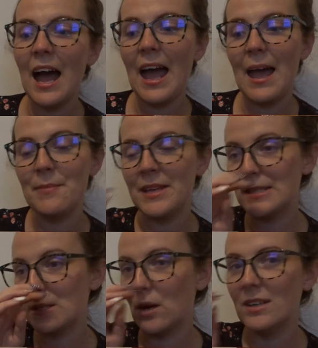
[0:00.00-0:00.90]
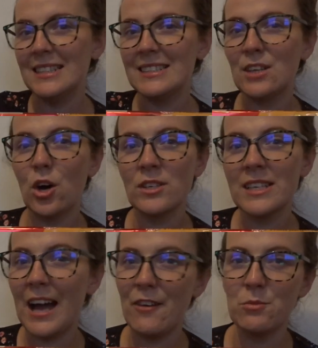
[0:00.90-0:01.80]
It's cod
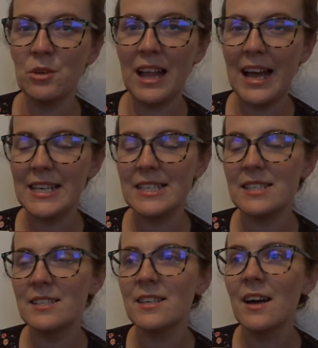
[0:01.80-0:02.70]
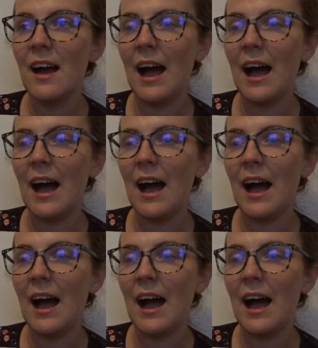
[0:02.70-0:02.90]
caramelised,